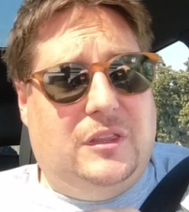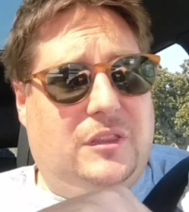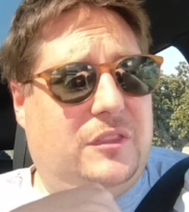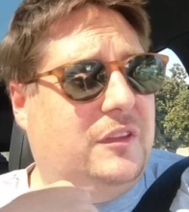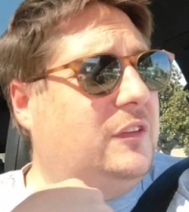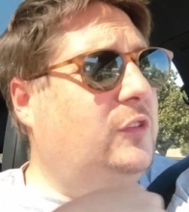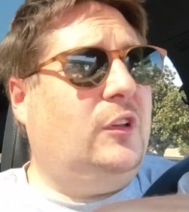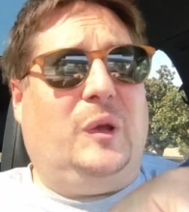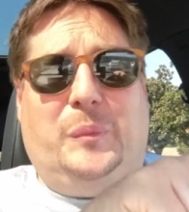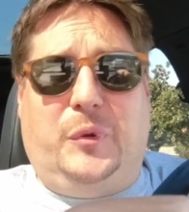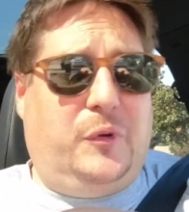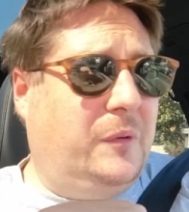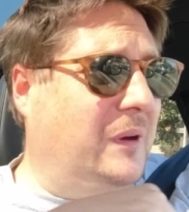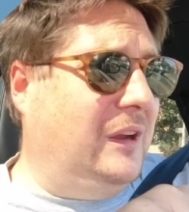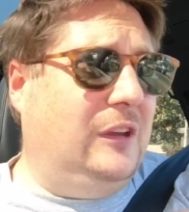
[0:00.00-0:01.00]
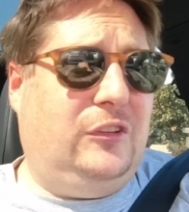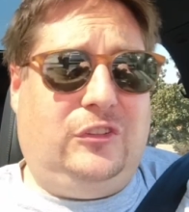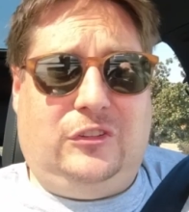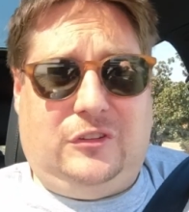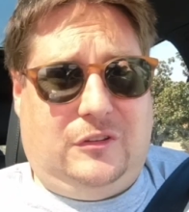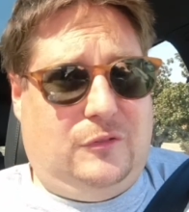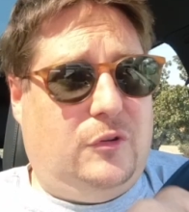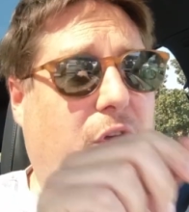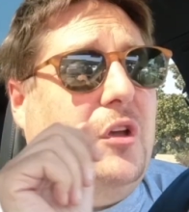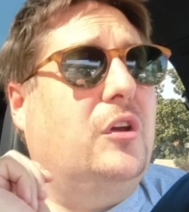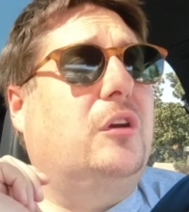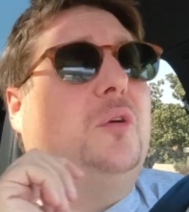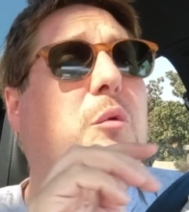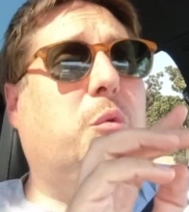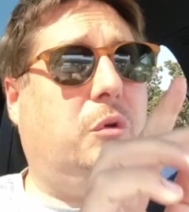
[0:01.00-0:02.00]
This operation
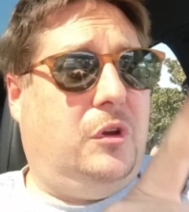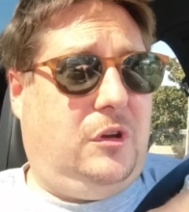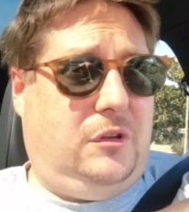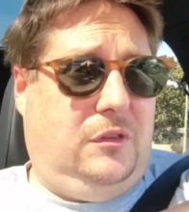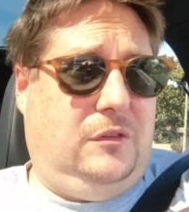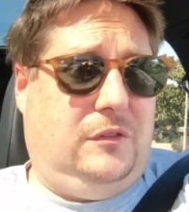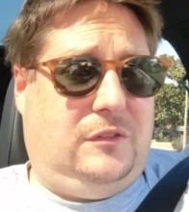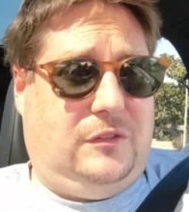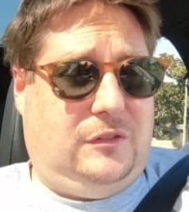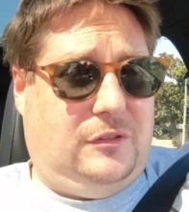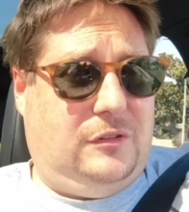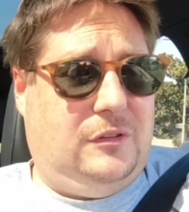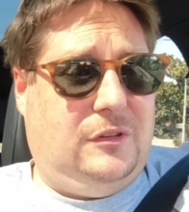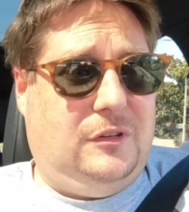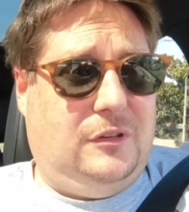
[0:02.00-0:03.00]
runs